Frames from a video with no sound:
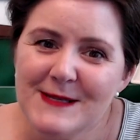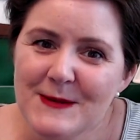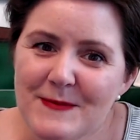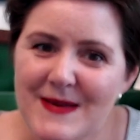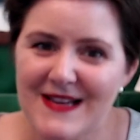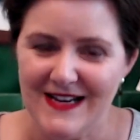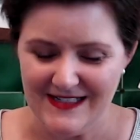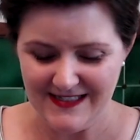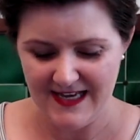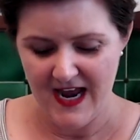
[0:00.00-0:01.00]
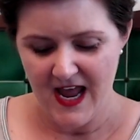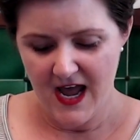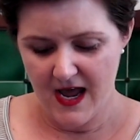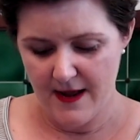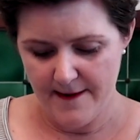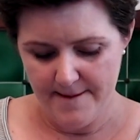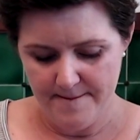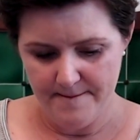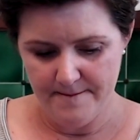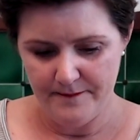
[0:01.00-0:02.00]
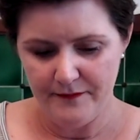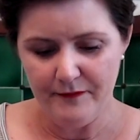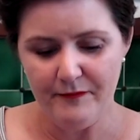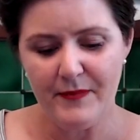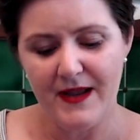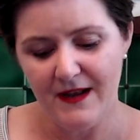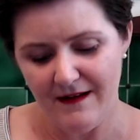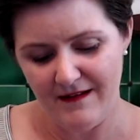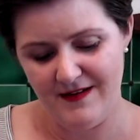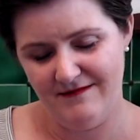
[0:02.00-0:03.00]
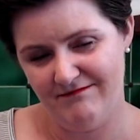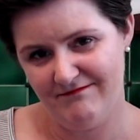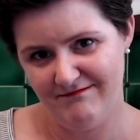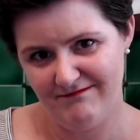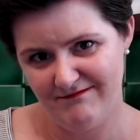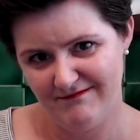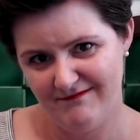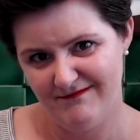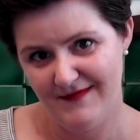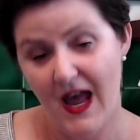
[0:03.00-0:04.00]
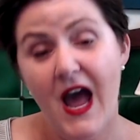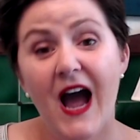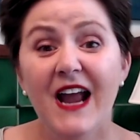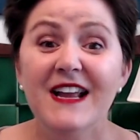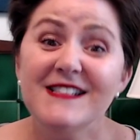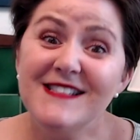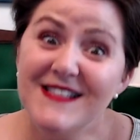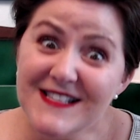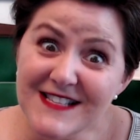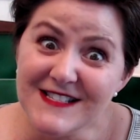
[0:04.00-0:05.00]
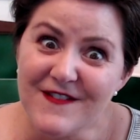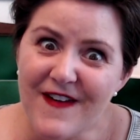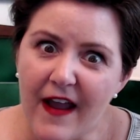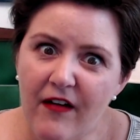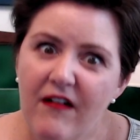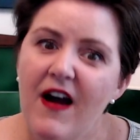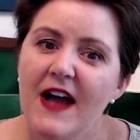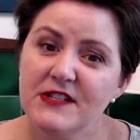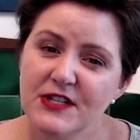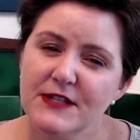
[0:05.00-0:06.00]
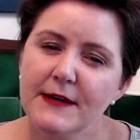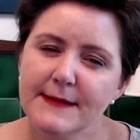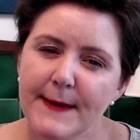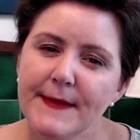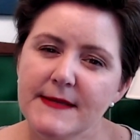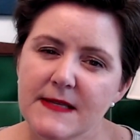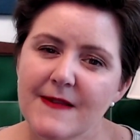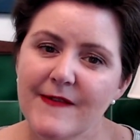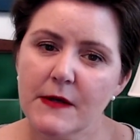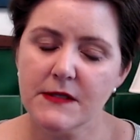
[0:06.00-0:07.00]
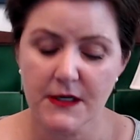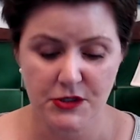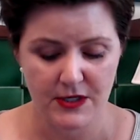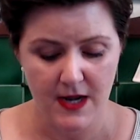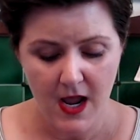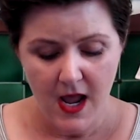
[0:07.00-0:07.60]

Zoom meetings. But I guess this is a fail. I should have talked about this in the fail section.